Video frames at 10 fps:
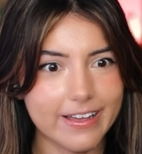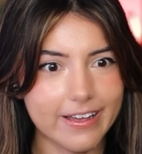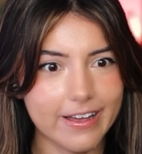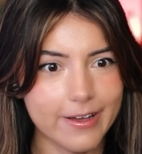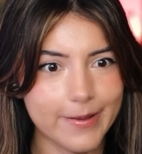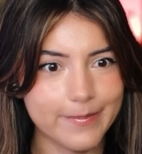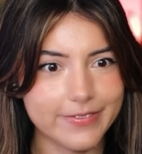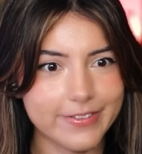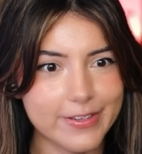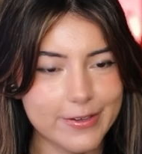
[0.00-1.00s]

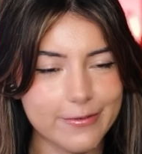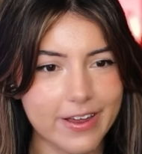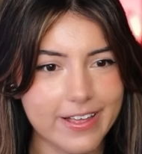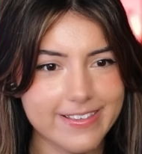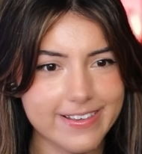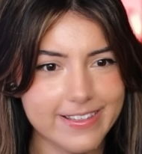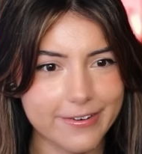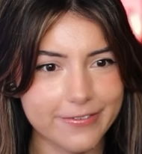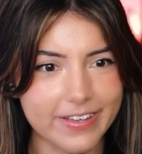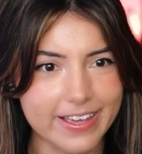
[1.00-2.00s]
Um, do you not see
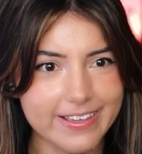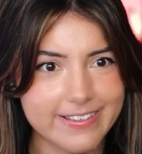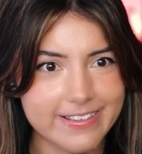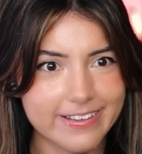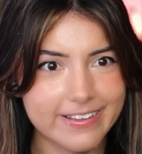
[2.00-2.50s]
their face?